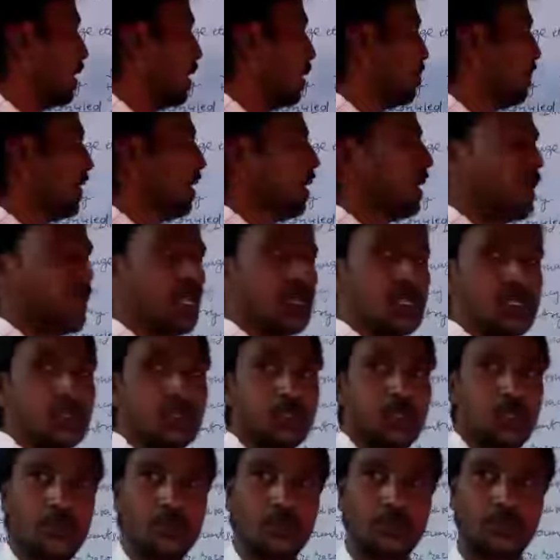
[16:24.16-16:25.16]

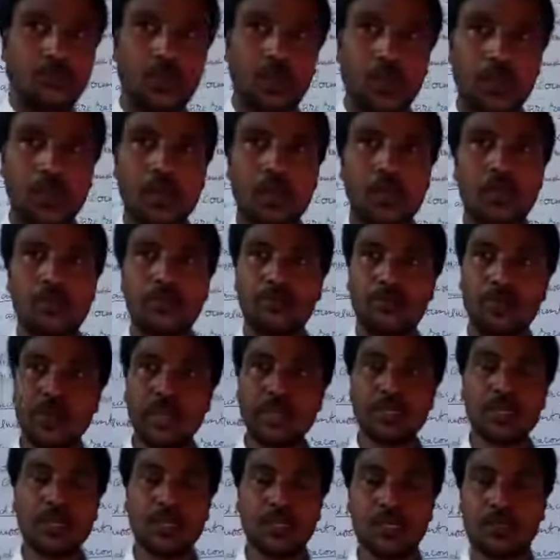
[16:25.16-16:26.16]
Americans were
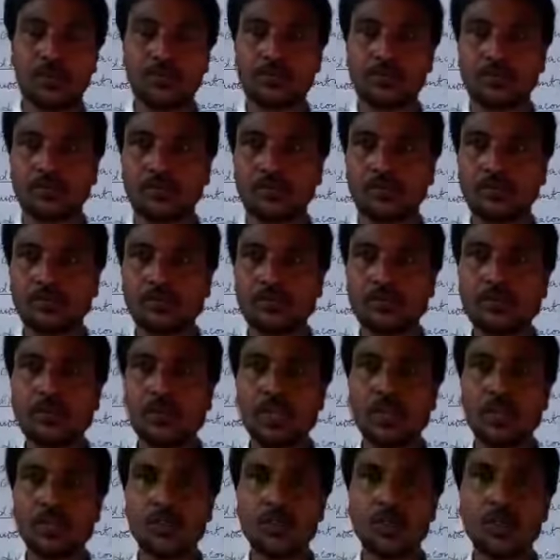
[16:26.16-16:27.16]
facing.
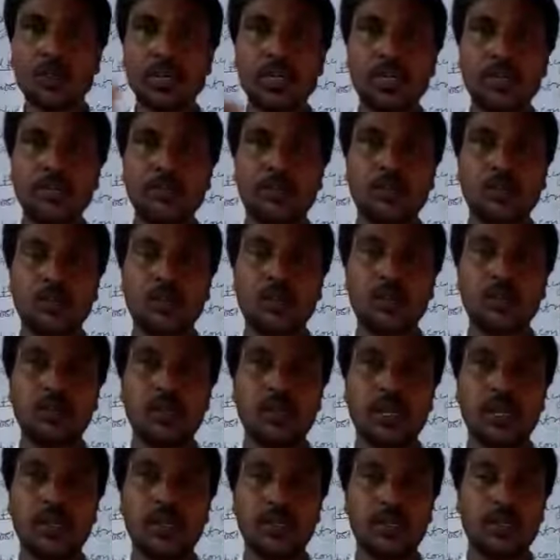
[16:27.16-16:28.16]
So it brought
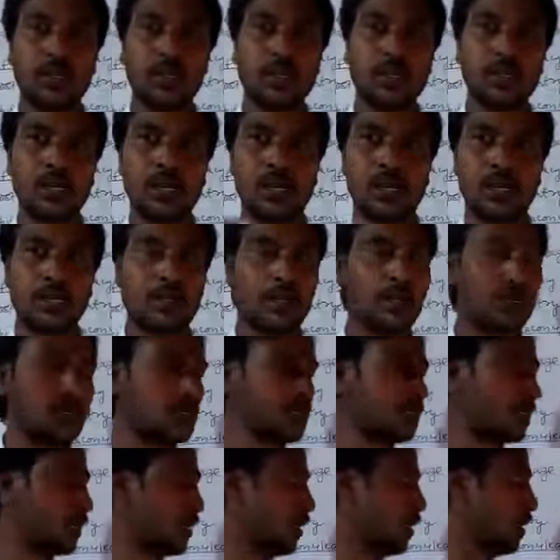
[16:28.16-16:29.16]
the international
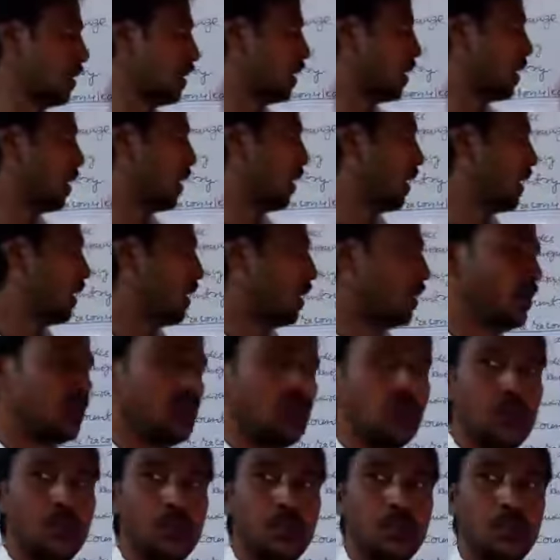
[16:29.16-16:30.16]
attention
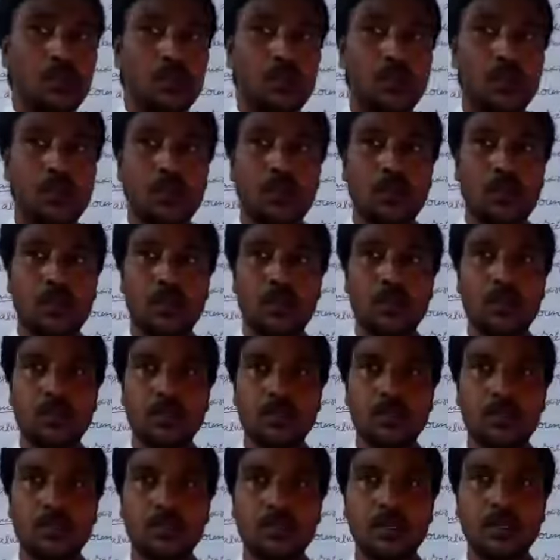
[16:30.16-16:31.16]
and
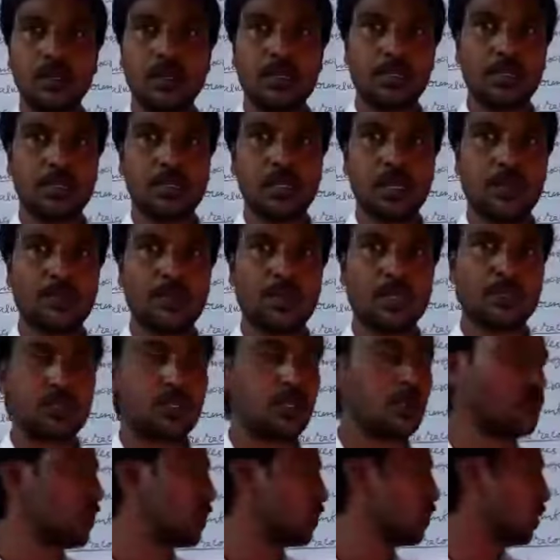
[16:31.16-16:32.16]
against the
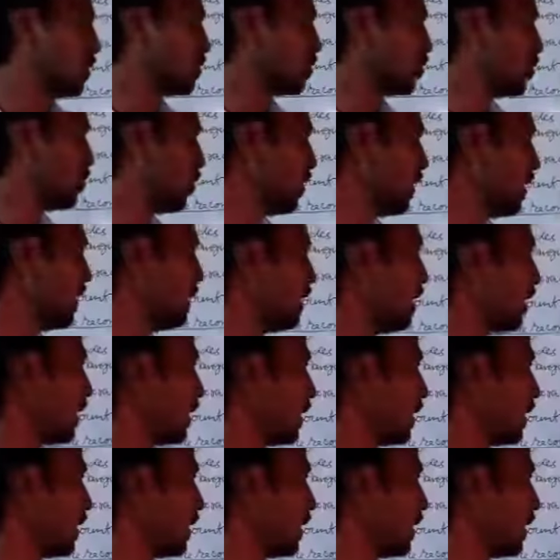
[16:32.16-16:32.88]
discrimination which was going